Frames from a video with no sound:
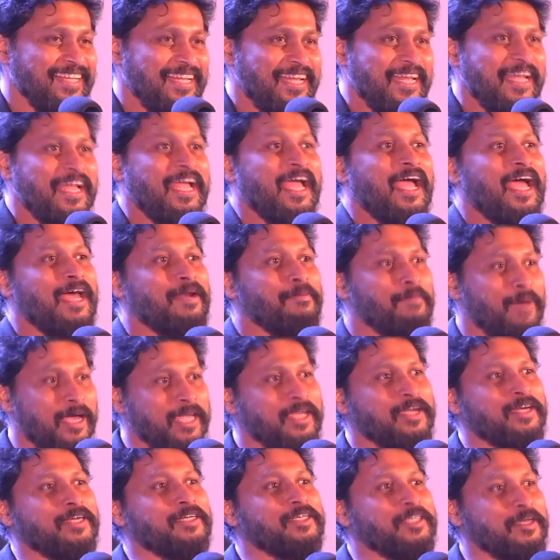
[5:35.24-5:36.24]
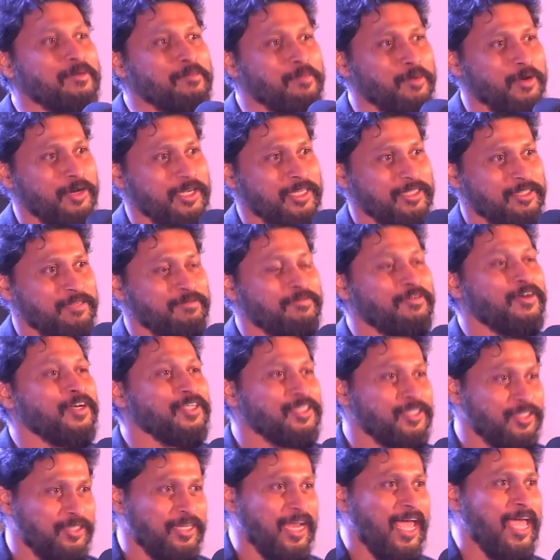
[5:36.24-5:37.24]
And my contemporaries, first
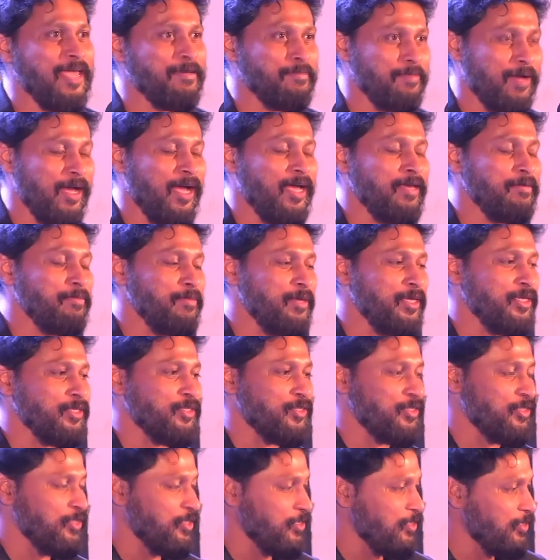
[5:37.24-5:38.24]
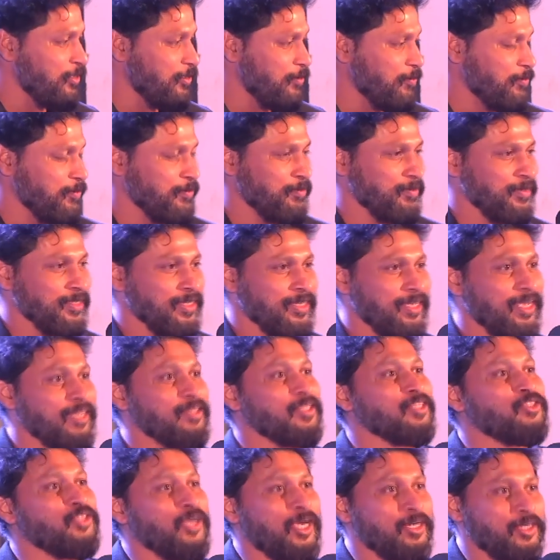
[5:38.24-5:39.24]
time I meet in the
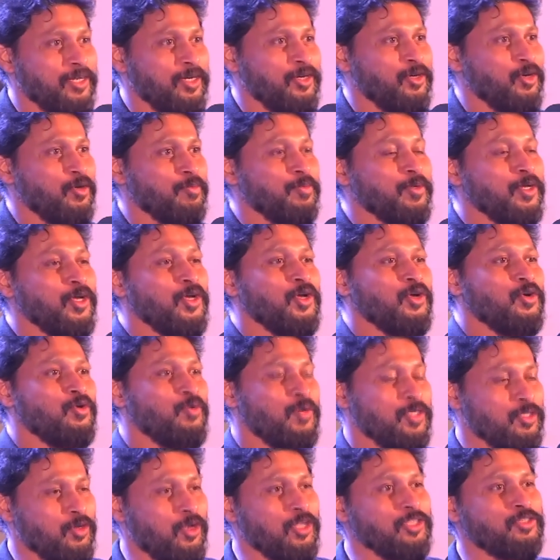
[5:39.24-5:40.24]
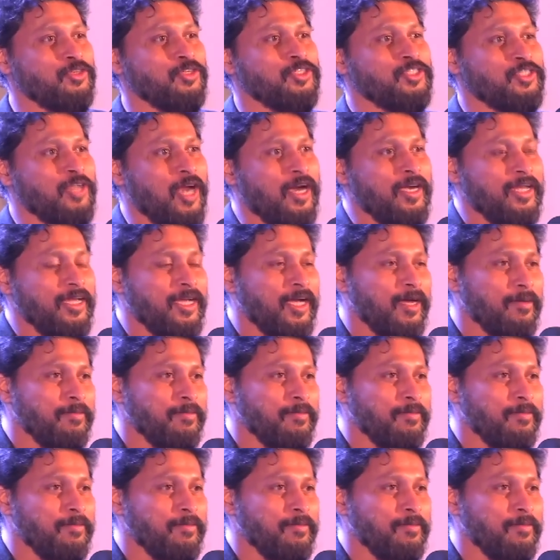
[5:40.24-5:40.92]
theater group who was also starting up